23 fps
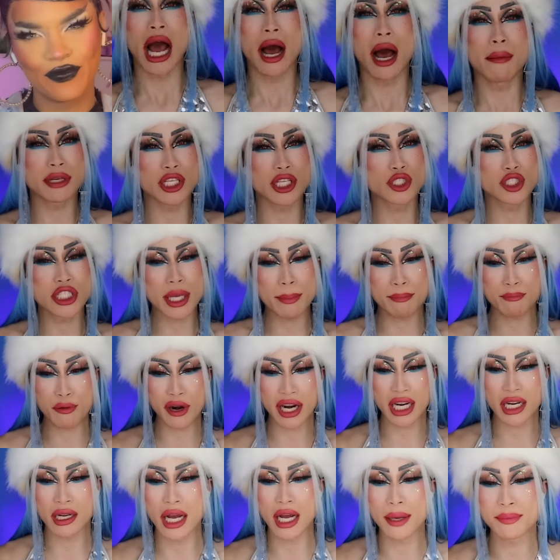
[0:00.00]
Um, you did
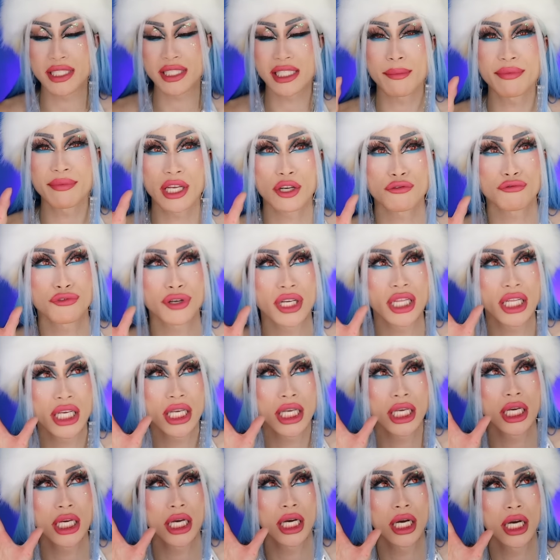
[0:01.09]
bring up something
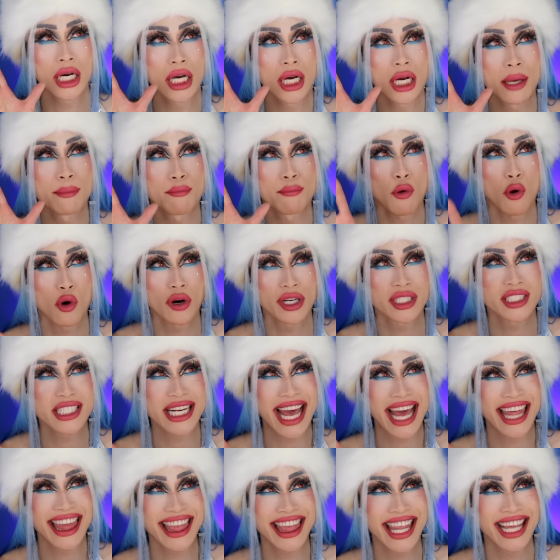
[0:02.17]
really important and
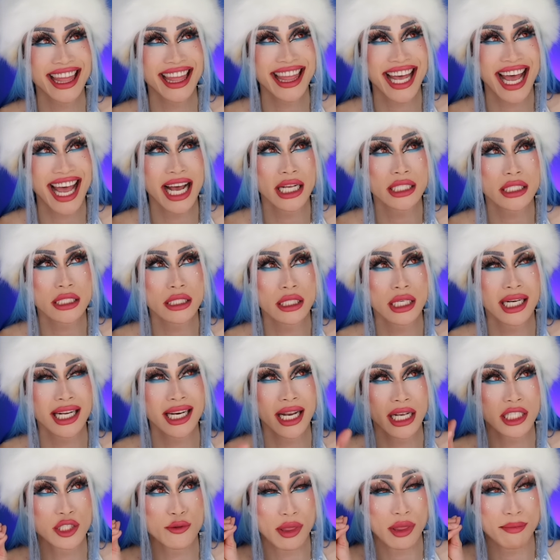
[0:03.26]
I think that
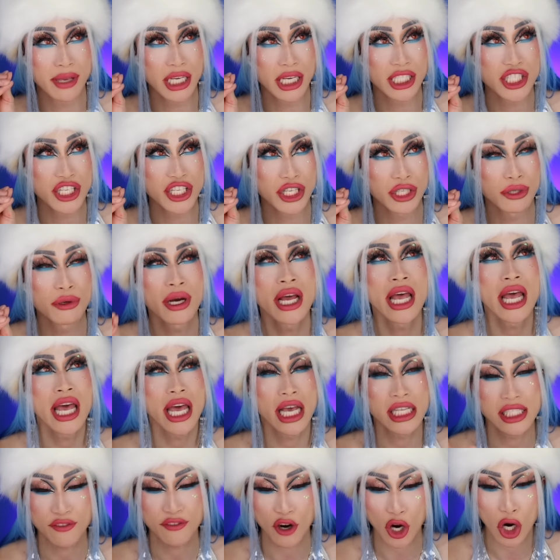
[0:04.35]
clicked with me too
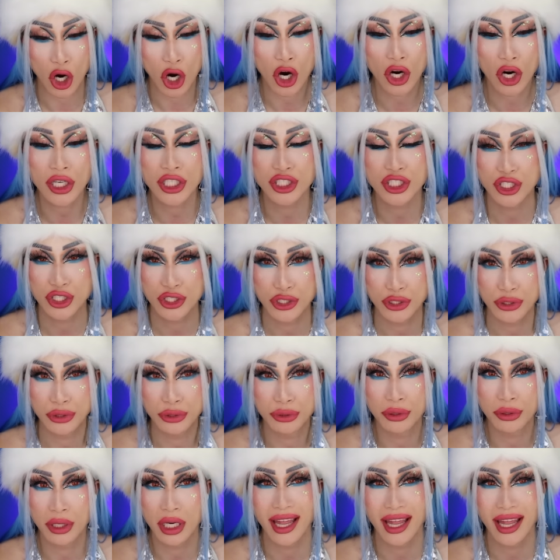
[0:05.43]
is for her to do